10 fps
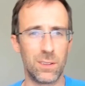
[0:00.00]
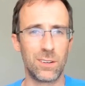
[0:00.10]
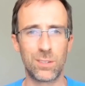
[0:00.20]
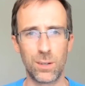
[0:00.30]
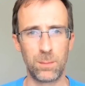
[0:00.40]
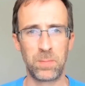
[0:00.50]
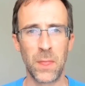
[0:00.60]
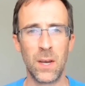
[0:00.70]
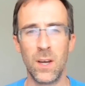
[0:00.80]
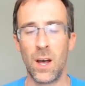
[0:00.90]
There's some
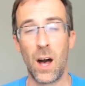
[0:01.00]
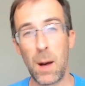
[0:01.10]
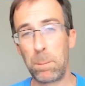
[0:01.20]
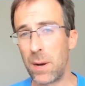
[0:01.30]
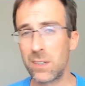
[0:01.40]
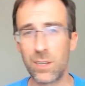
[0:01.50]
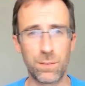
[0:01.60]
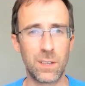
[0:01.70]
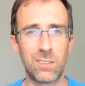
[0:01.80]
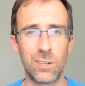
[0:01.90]
a bunch of
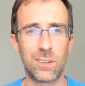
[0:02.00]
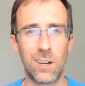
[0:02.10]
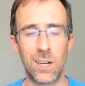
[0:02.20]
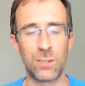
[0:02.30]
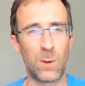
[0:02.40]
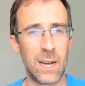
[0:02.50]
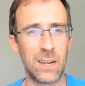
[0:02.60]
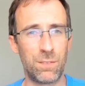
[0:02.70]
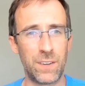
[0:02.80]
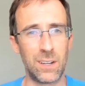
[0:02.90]
research on
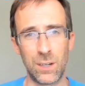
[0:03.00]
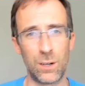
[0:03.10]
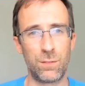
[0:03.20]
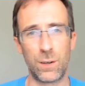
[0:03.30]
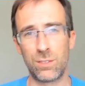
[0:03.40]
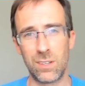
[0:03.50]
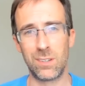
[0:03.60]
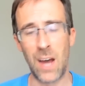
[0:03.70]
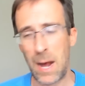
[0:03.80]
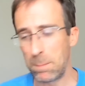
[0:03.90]
training to failure versus
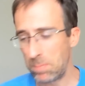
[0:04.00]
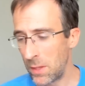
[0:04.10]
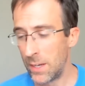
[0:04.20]
not.